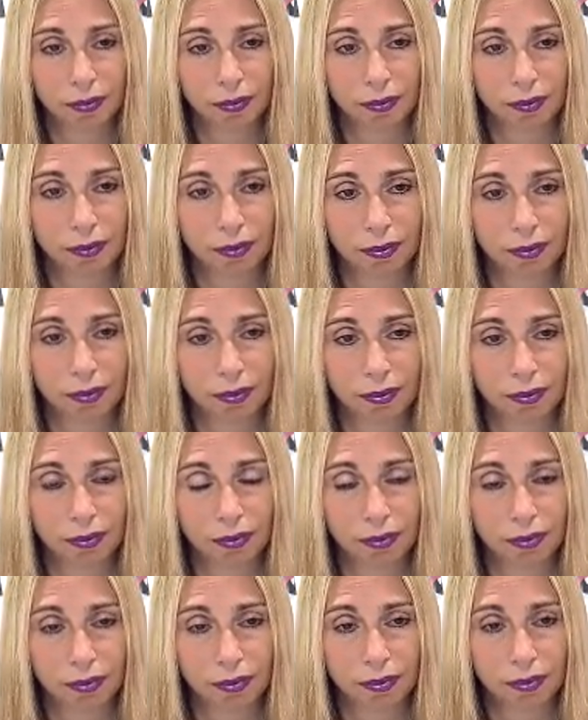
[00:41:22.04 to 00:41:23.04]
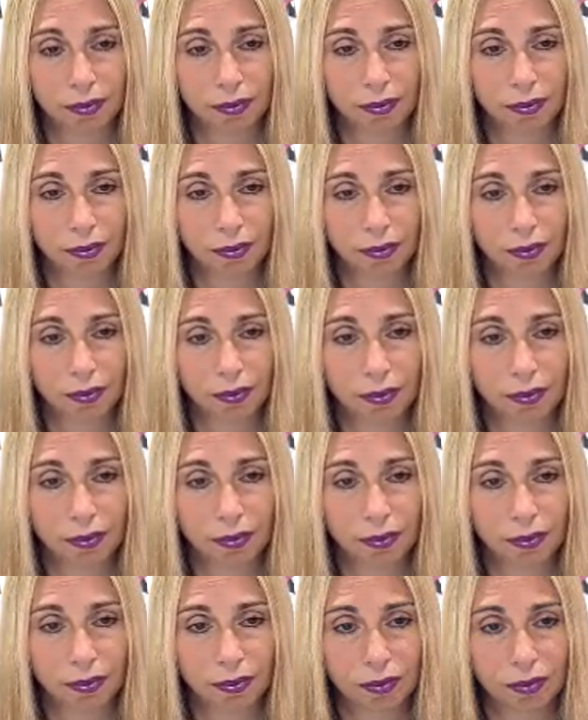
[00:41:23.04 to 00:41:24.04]

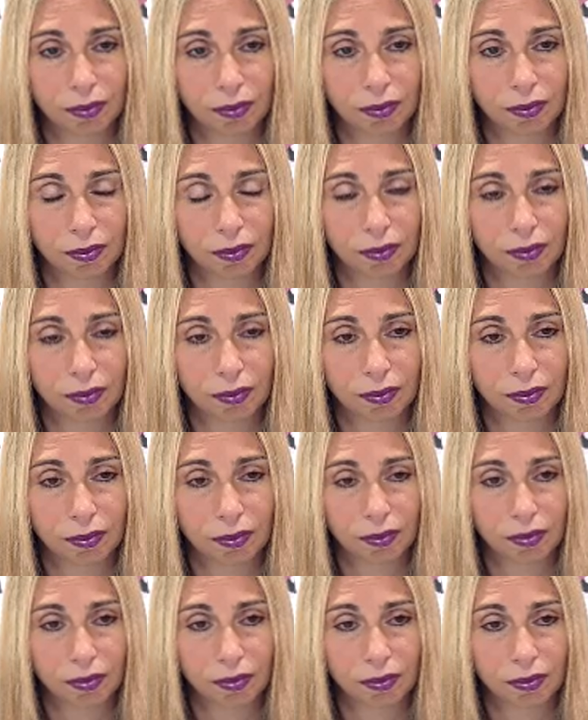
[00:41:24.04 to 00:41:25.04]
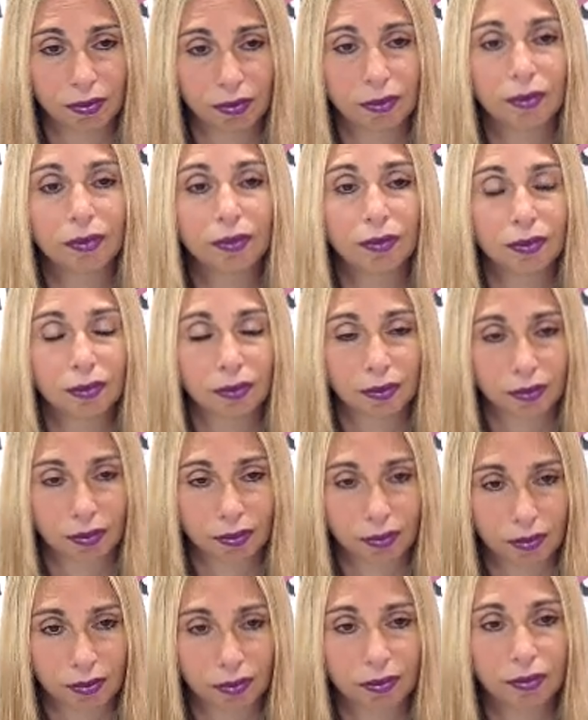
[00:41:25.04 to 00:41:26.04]

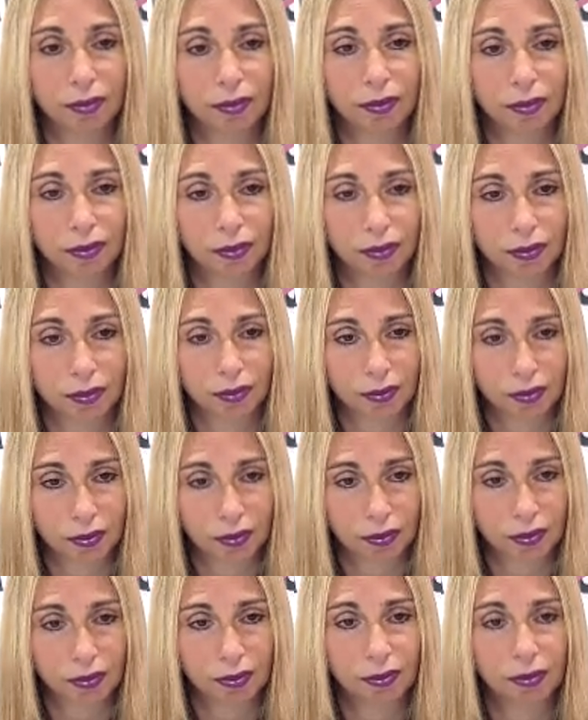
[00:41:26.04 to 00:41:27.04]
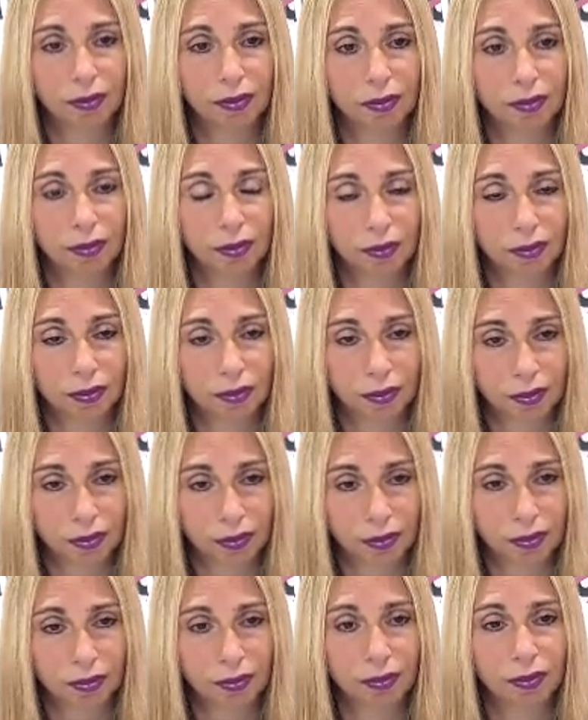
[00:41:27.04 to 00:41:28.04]

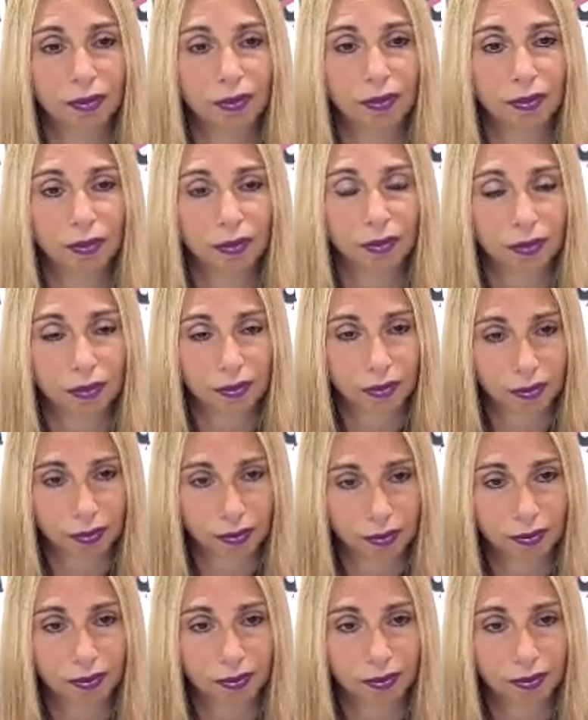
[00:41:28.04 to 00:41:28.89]
(silent)